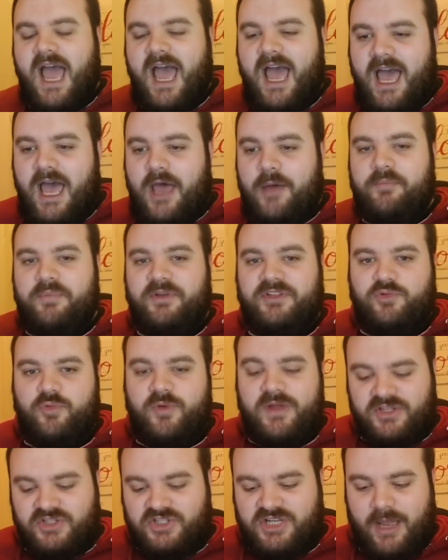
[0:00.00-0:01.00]
uh,
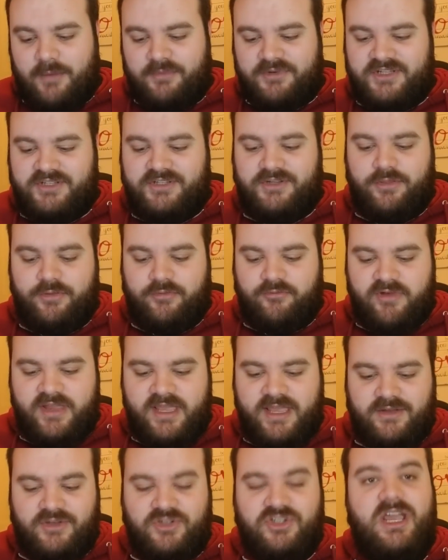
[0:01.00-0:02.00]
between chapters
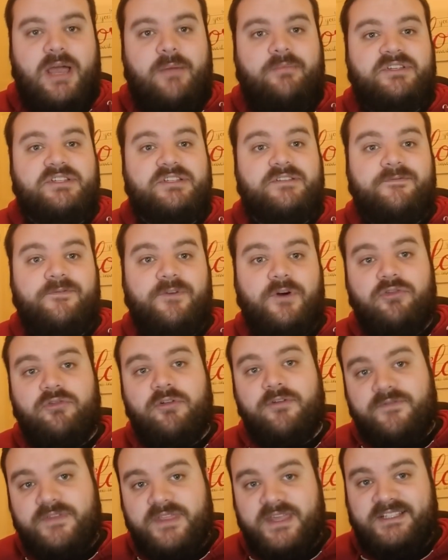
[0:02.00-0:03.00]
3 and chapters
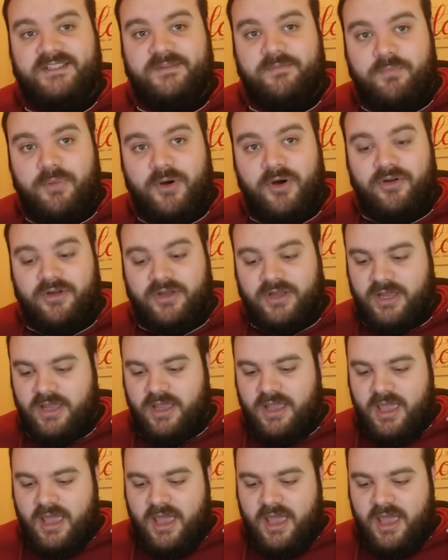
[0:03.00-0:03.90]
4 of this book,